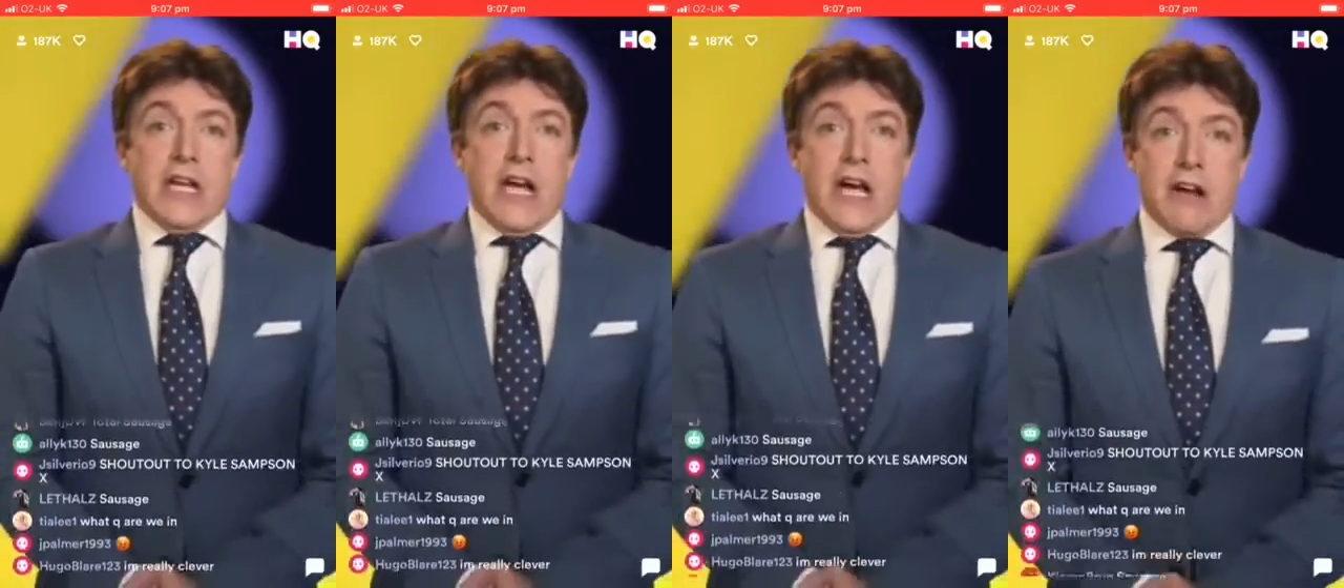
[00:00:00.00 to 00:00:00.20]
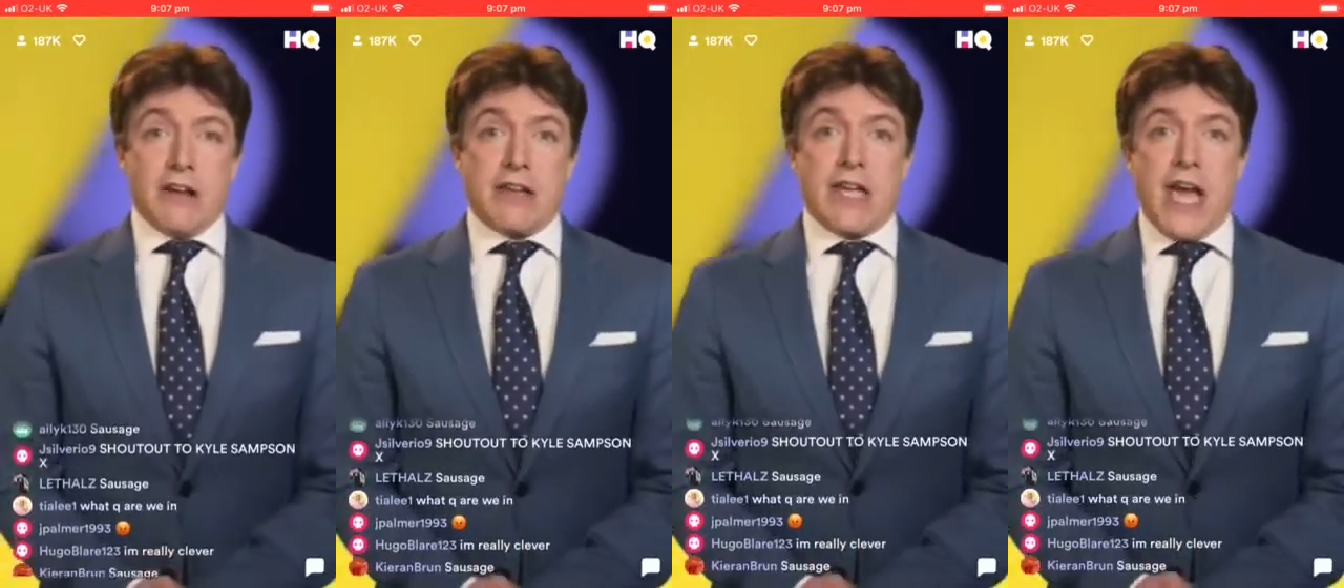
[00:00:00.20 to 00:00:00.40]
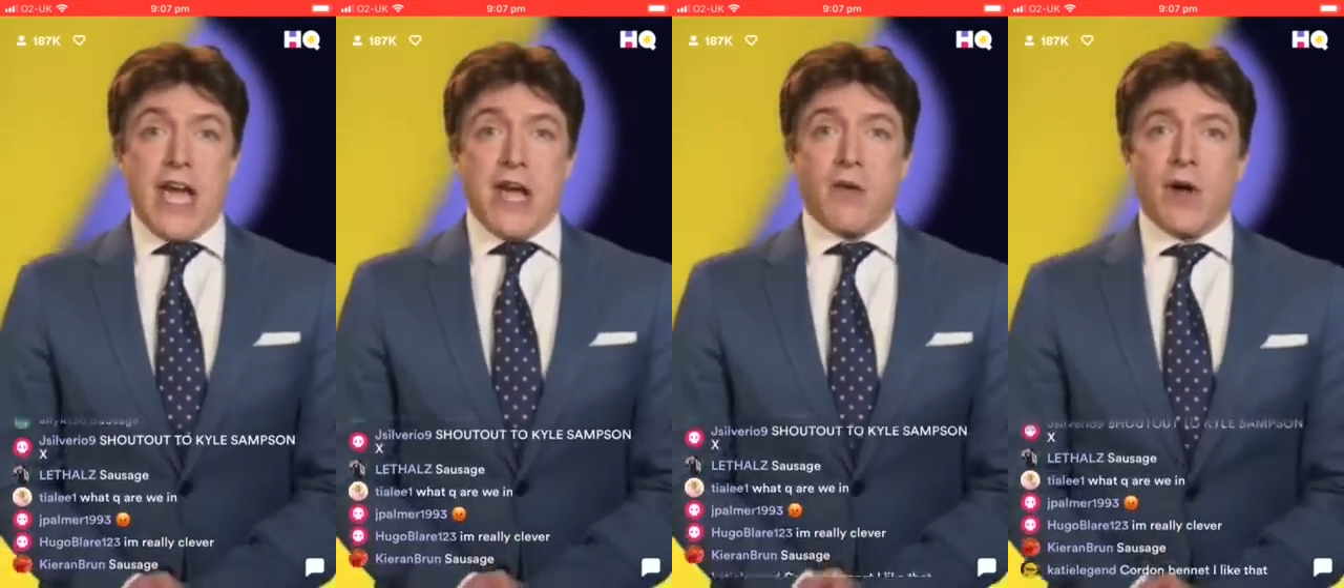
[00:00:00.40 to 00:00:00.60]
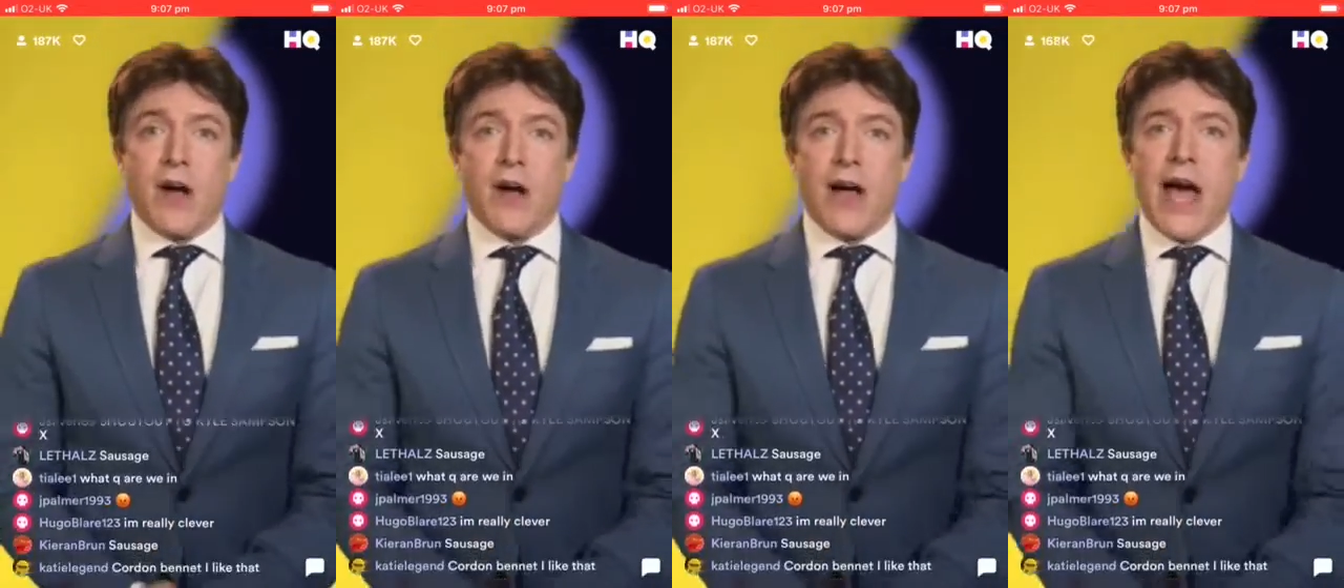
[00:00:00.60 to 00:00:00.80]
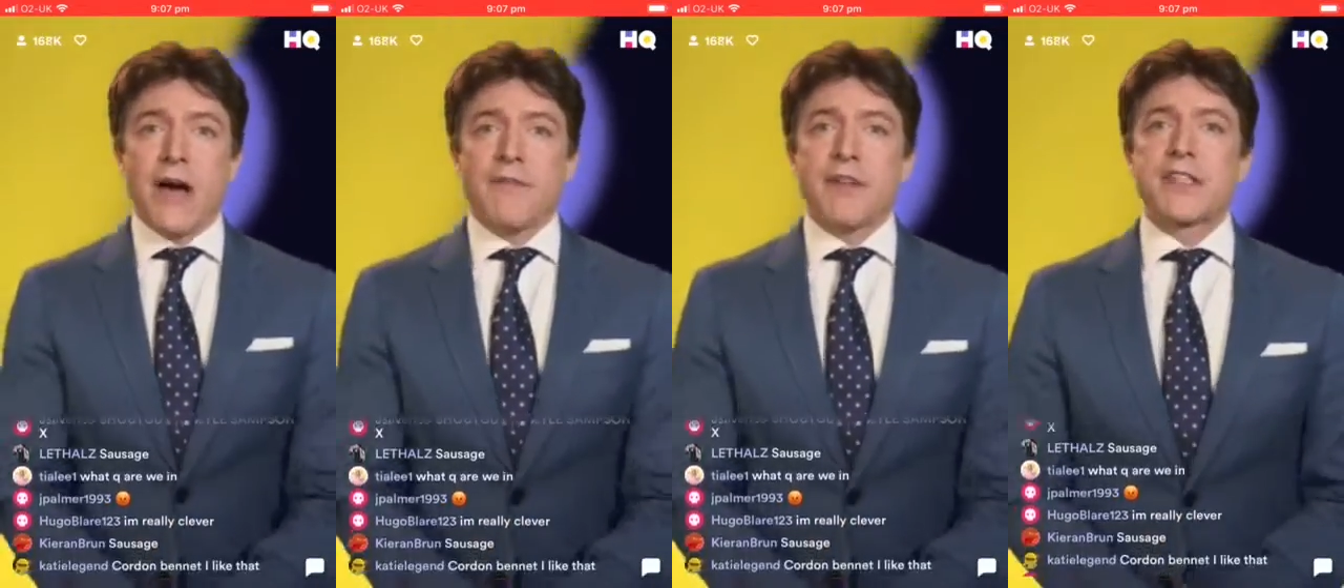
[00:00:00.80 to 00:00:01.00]
Okay,
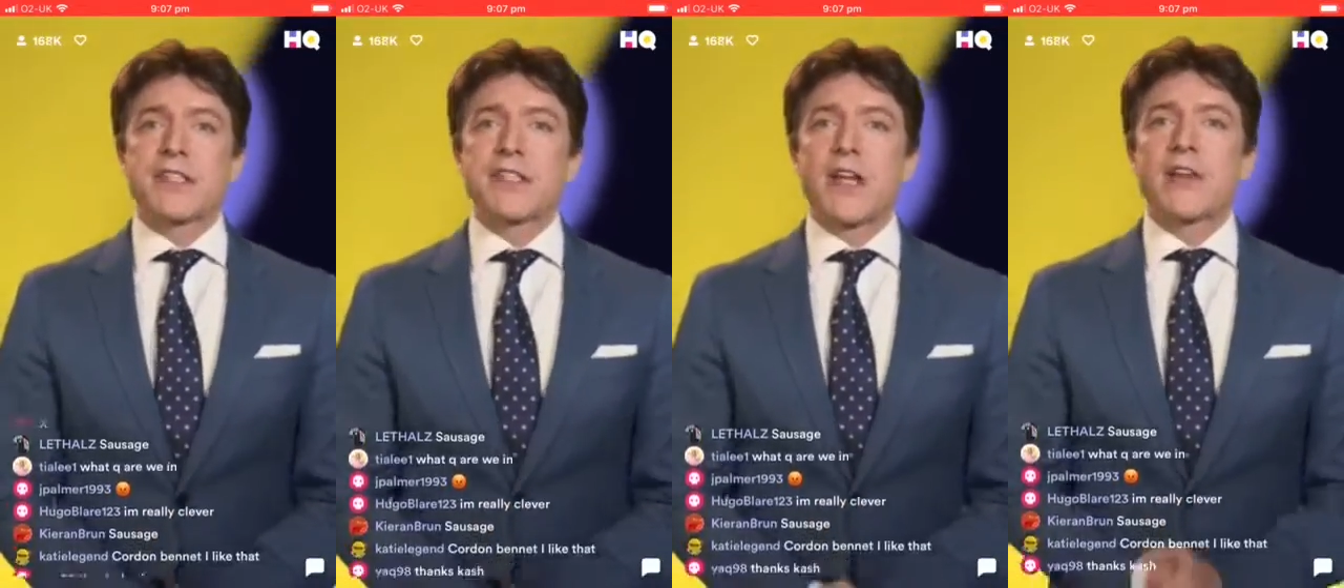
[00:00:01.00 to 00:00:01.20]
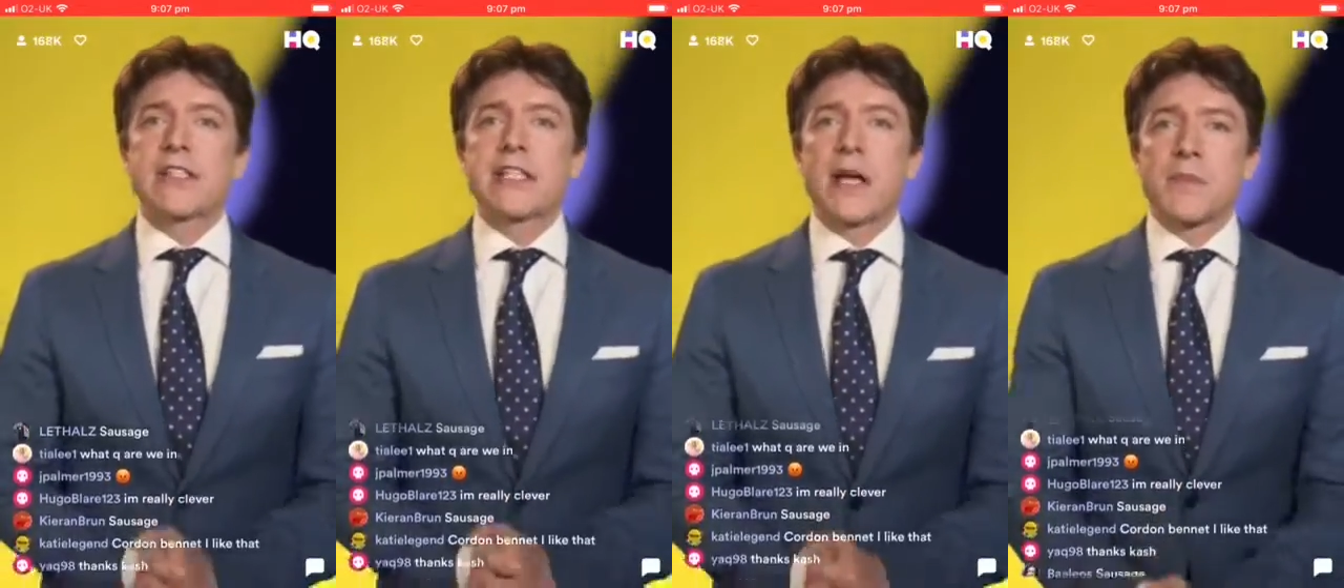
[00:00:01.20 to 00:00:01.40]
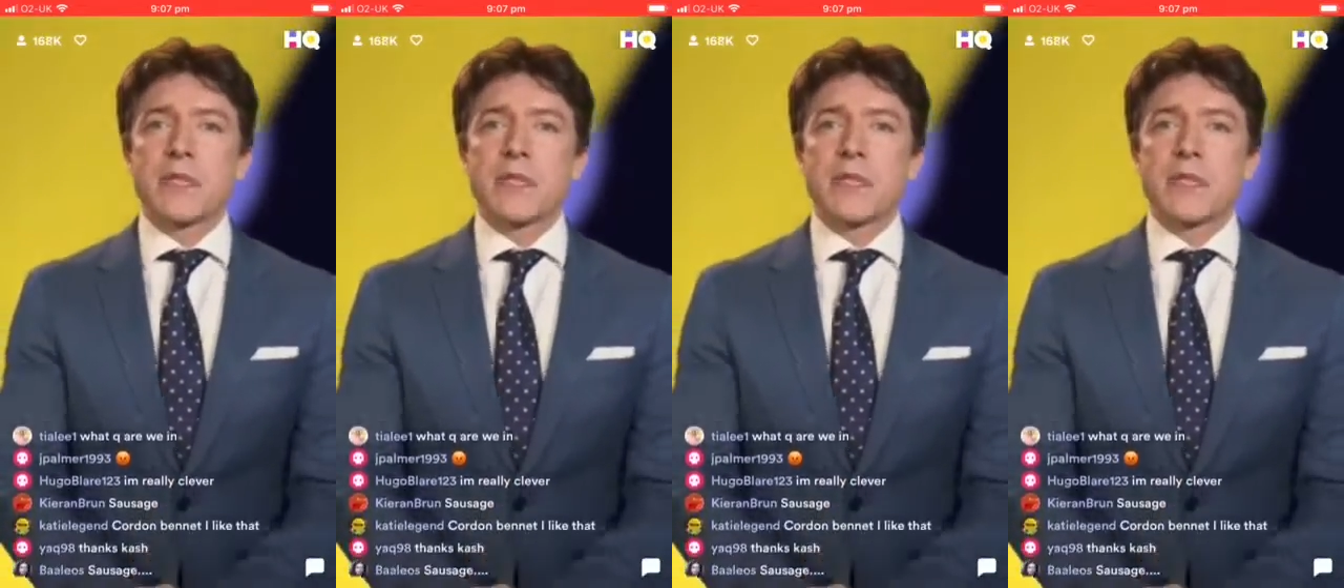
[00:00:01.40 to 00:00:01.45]
well, having soaked